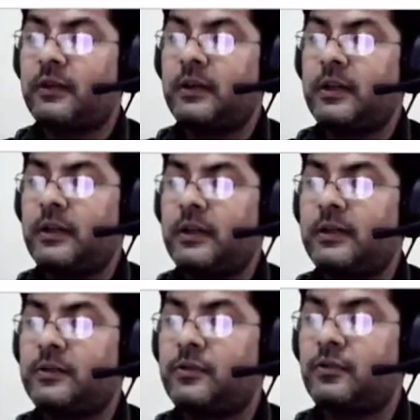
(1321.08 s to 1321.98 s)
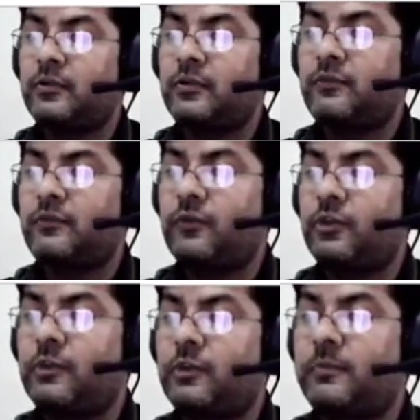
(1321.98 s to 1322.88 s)
a raised to
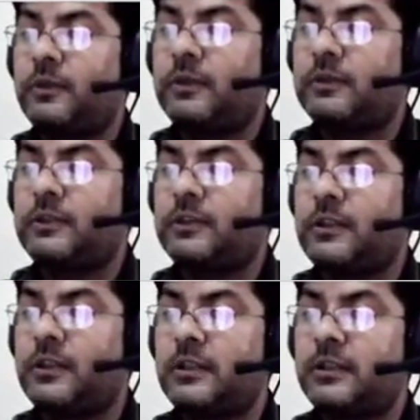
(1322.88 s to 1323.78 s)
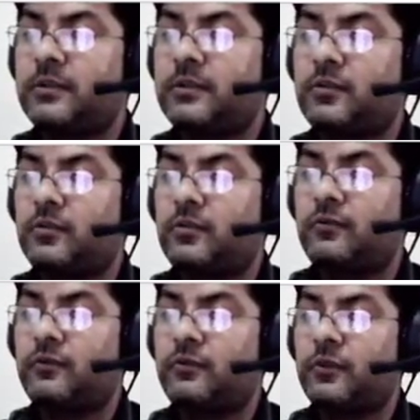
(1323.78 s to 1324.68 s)
4 plus c raised
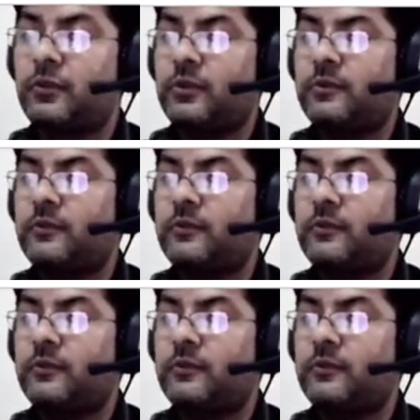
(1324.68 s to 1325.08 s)
to 4